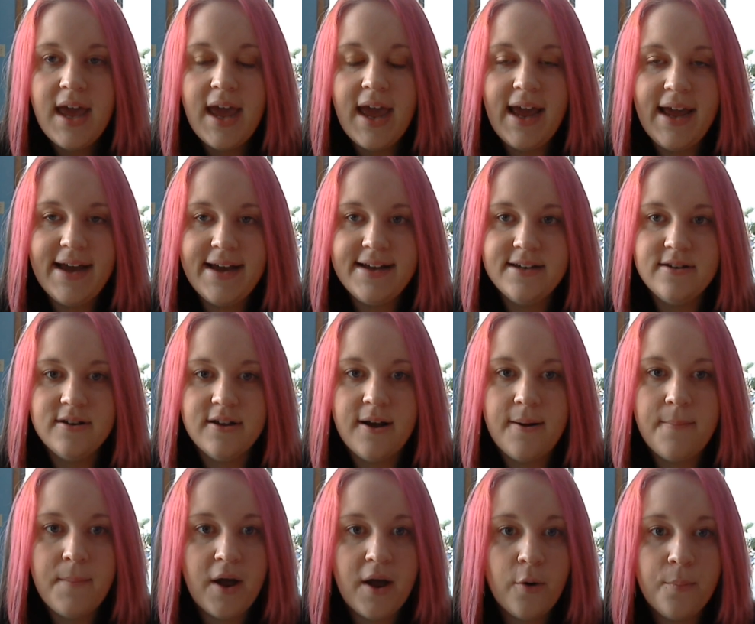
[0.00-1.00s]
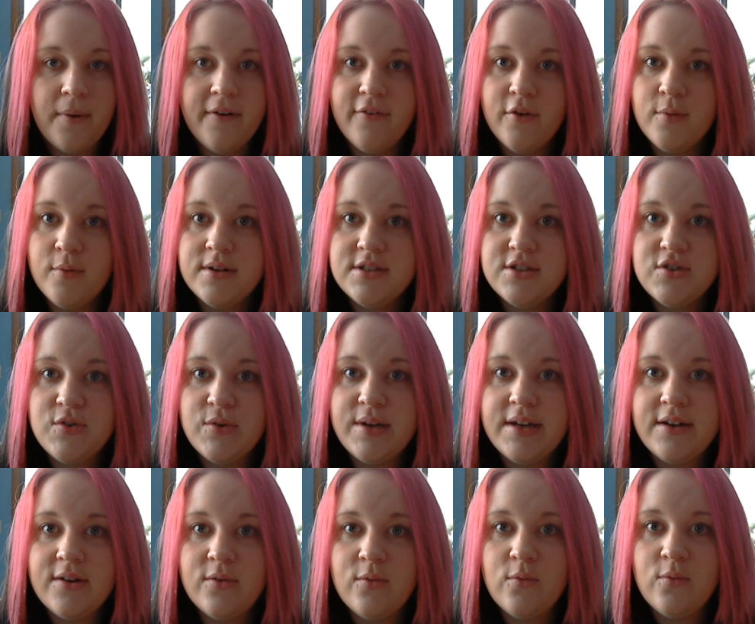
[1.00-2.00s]
and I hope everyone's
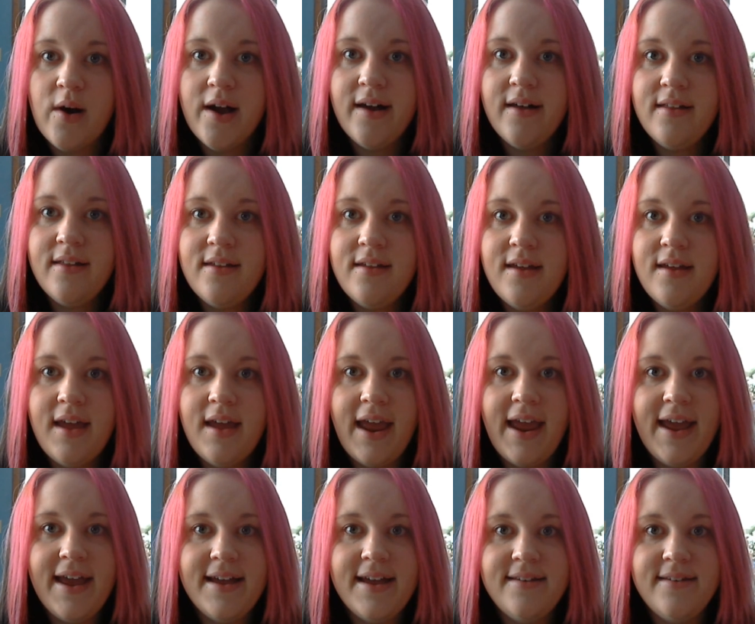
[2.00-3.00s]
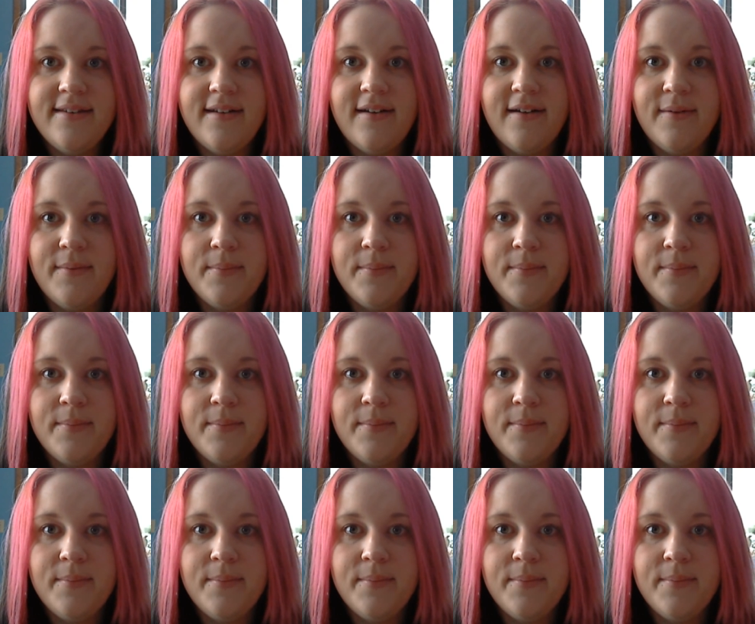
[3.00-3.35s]
doing well, and